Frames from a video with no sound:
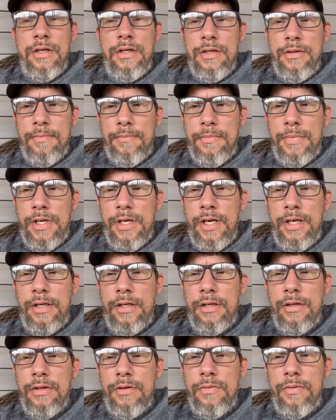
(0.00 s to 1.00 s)
But
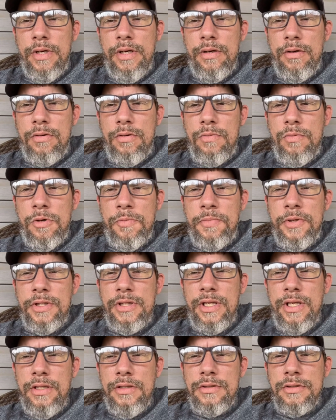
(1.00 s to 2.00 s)
we'll put
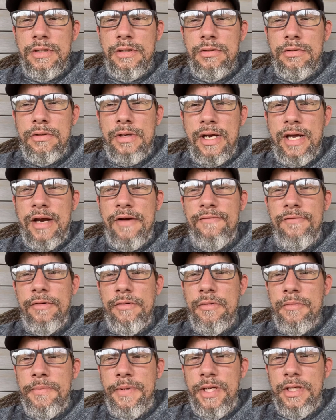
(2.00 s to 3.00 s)
these little. I got a few
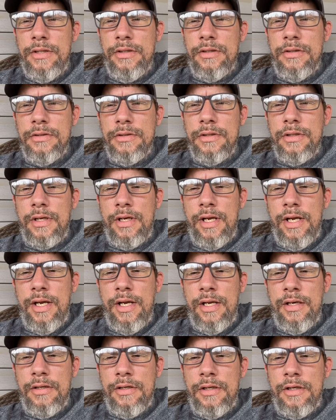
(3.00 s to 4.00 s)
little pictures
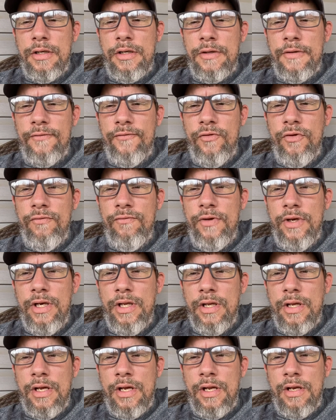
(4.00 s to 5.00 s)
and a few
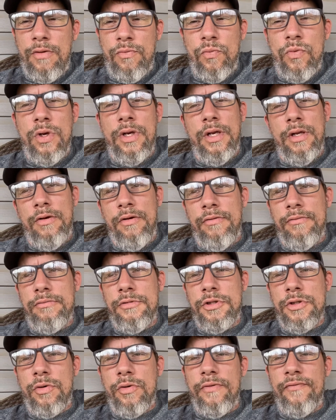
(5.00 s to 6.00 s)
one little
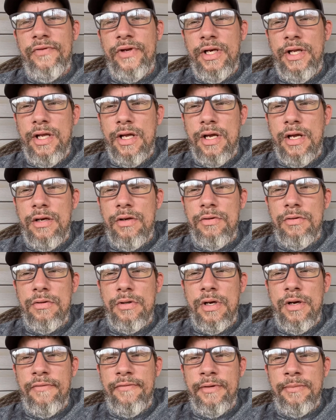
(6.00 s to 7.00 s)
short video
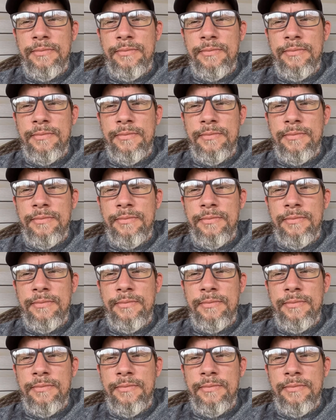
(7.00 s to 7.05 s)
of him